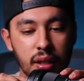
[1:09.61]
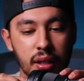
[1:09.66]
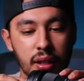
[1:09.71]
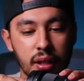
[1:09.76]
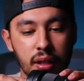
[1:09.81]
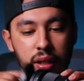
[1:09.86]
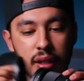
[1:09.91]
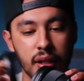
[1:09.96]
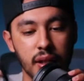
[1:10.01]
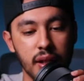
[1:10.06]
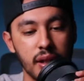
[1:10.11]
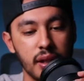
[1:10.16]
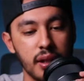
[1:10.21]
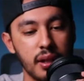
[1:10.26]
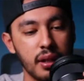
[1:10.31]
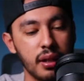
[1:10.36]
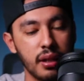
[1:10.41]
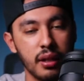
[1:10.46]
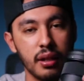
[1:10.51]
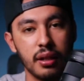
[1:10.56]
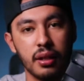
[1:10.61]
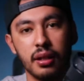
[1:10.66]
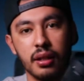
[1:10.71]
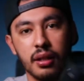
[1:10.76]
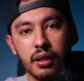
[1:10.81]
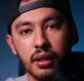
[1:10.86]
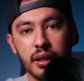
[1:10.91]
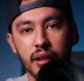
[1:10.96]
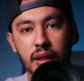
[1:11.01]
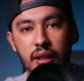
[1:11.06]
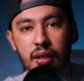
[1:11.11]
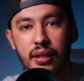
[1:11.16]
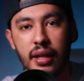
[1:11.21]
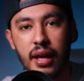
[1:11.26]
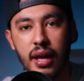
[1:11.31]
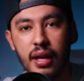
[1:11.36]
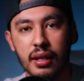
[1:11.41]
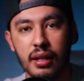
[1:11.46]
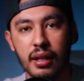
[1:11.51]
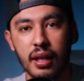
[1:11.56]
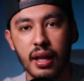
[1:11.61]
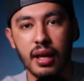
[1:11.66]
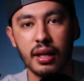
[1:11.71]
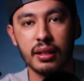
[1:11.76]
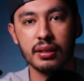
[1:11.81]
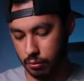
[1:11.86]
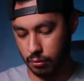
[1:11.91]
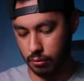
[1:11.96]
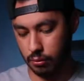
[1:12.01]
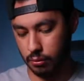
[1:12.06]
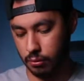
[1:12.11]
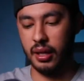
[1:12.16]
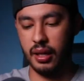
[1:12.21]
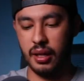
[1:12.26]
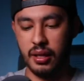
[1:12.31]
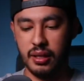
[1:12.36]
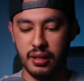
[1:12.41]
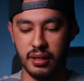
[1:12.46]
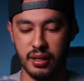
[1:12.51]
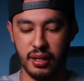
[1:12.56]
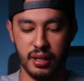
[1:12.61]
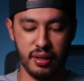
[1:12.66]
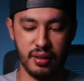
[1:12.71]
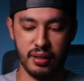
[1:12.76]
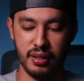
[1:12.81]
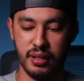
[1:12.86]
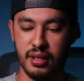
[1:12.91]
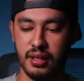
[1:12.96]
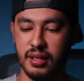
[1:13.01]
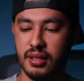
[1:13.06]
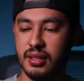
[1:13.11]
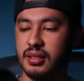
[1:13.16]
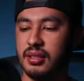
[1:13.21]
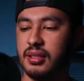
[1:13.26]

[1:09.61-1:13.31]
on getting better. Look back on where you were last week,